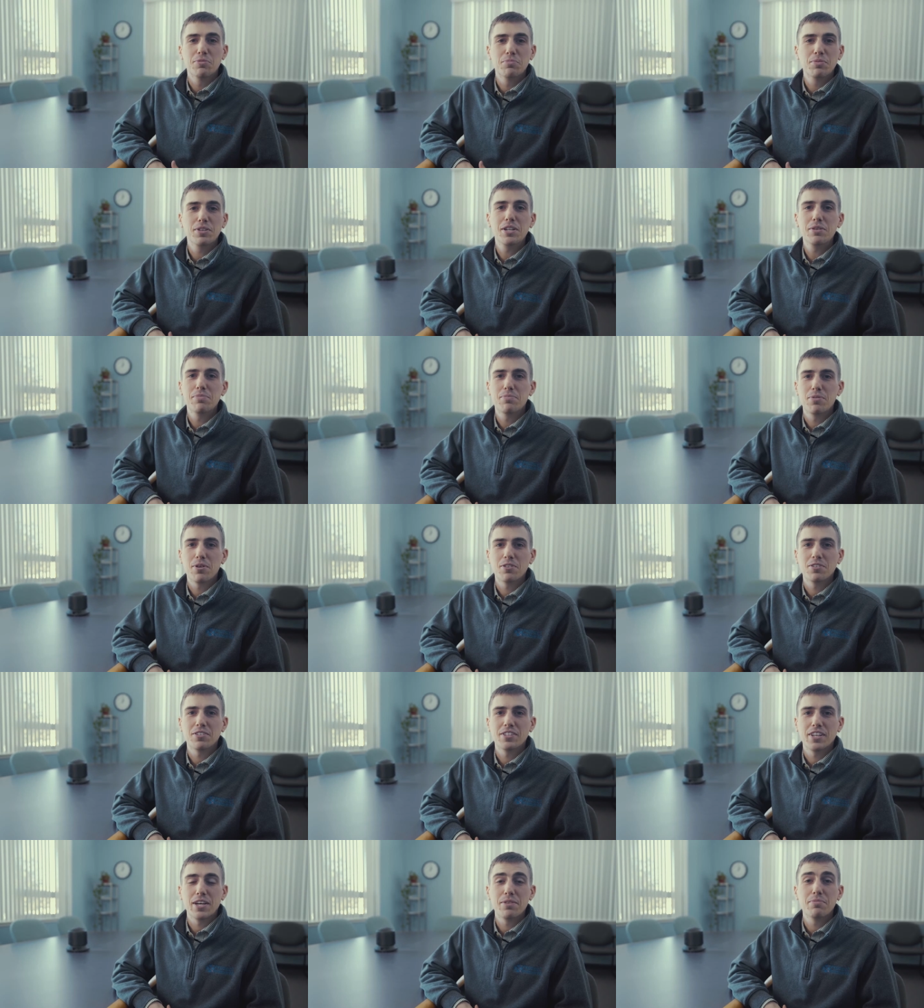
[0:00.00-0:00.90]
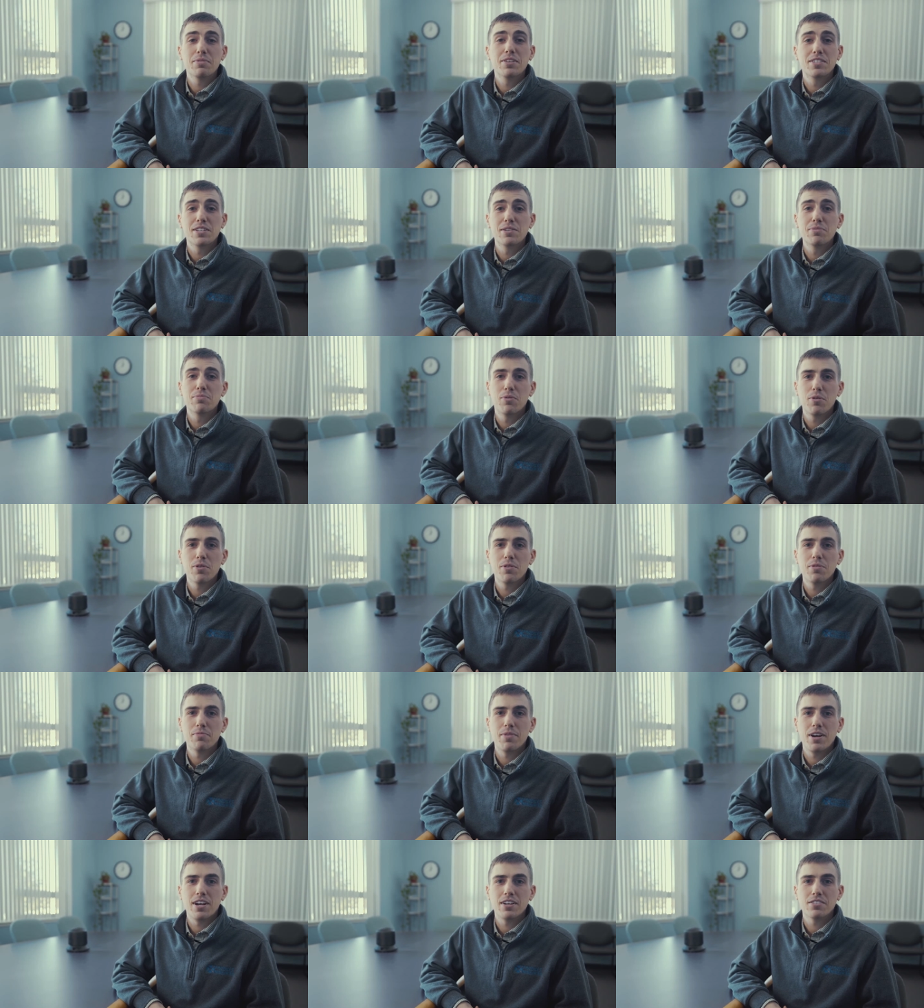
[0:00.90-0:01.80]
completed prototype is an
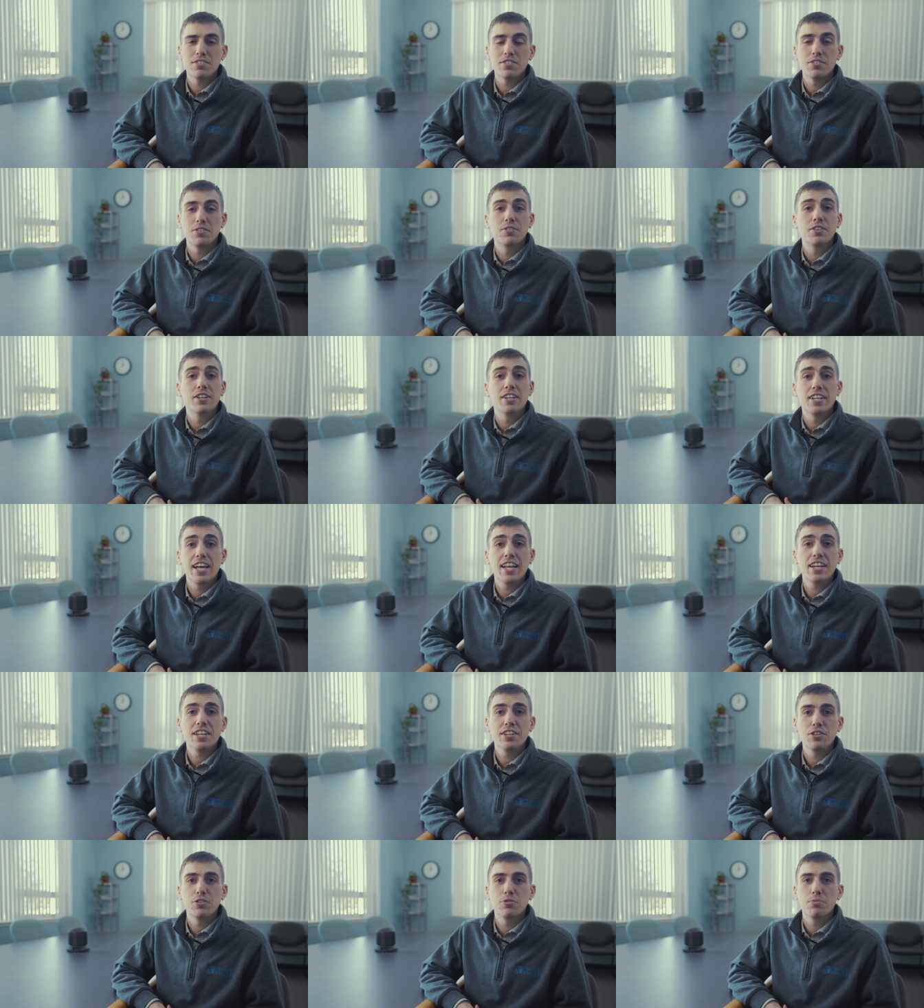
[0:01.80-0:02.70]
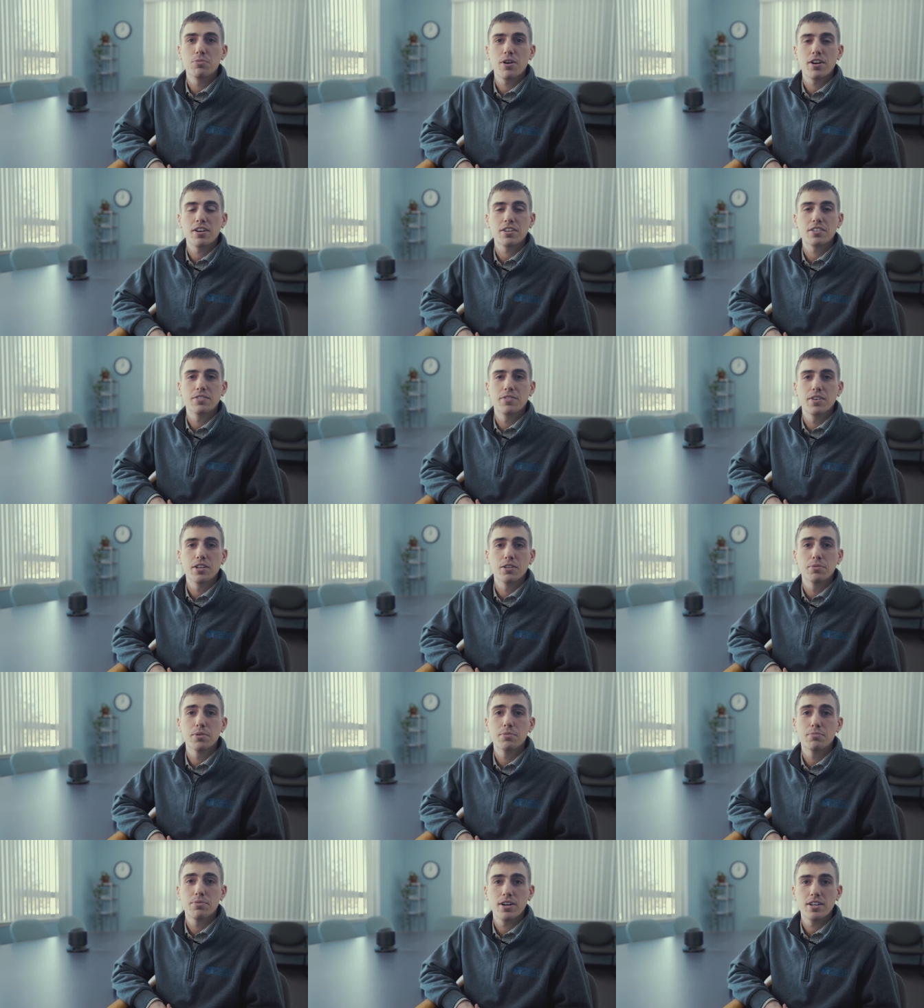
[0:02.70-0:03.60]
important milestone in any new product
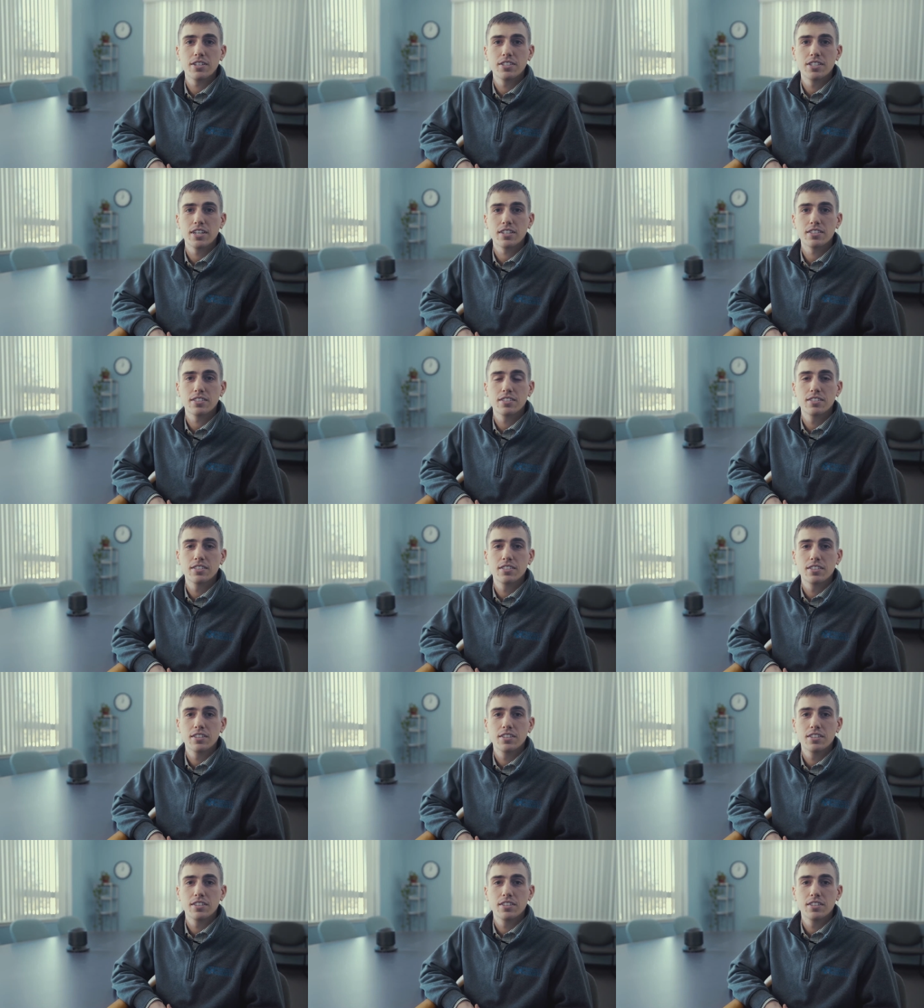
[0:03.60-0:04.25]
development project.